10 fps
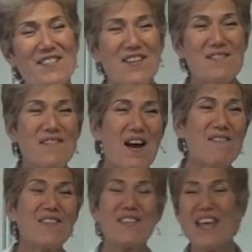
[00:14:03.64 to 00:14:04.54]

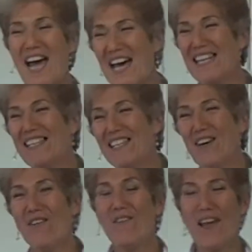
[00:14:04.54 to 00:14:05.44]
remember that
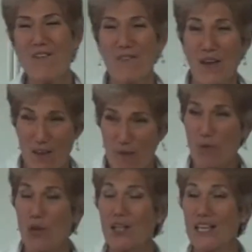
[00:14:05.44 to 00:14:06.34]

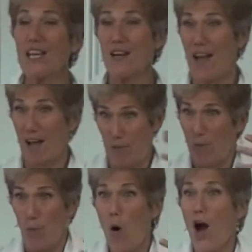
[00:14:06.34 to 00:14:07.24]
if we're looking at
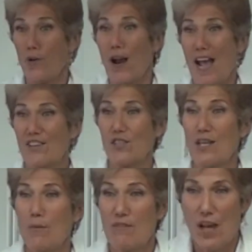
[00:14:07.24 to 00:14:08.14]
water,
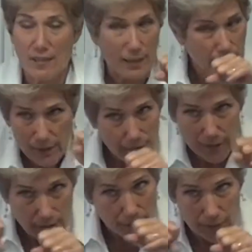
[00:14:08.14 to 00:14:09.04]
actually, we've got the
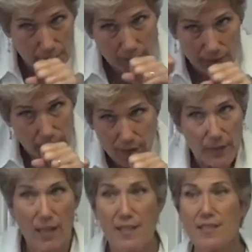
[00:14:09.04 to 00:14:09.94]

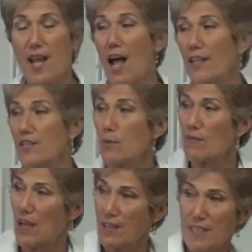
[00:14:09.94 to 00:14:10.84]
in the solids,
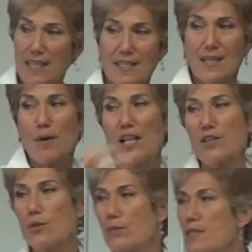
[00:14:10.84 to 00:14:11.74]
we've got the dancing
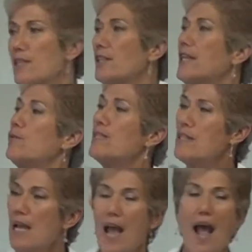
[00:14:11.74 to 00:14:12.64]
molecules in the liquids,